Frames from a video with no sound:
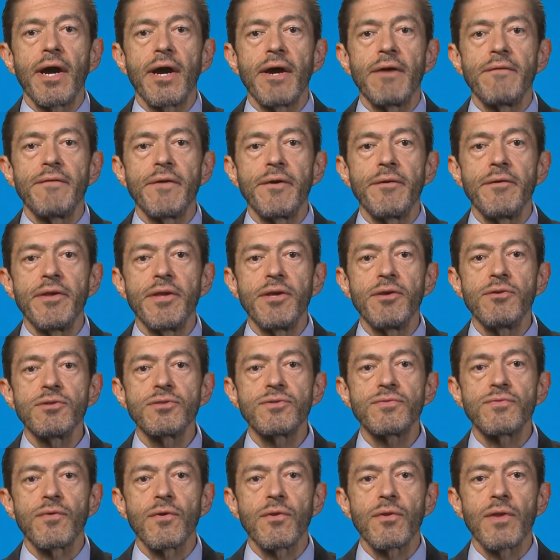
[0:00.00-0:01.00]
are very
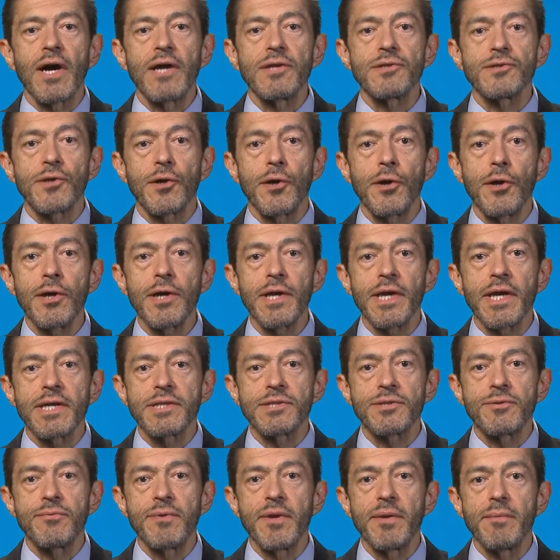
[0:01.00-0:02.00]
useful as early
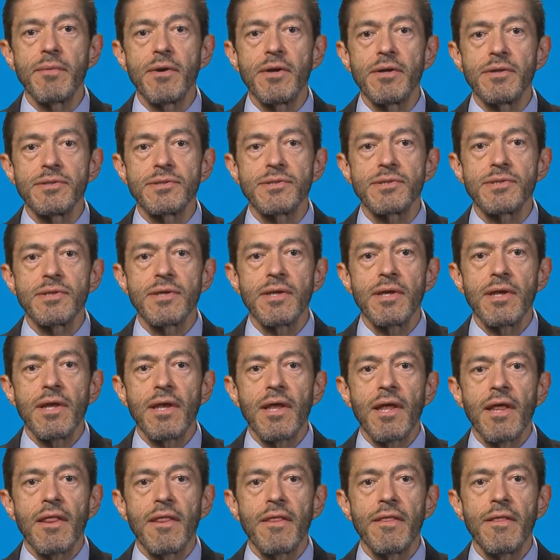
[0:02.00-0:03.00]
as three months.
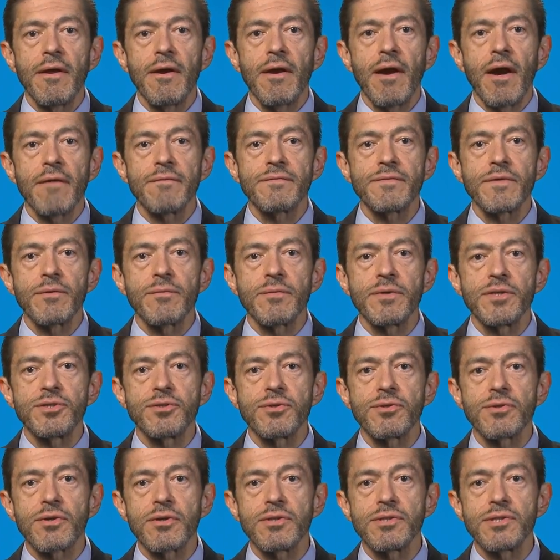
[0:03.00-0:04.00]
Thereafter, we
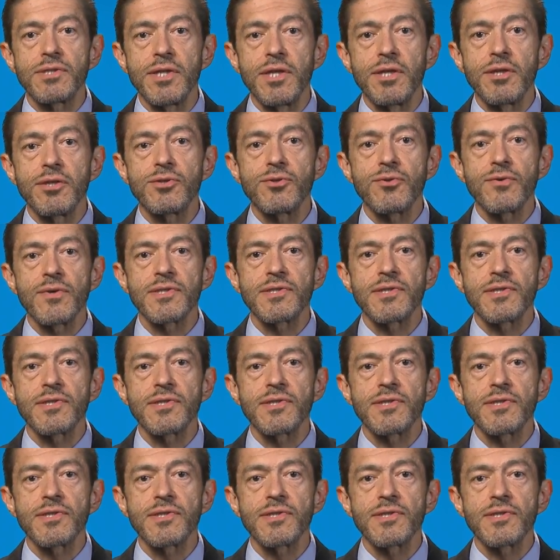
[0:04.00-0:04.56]
should continue to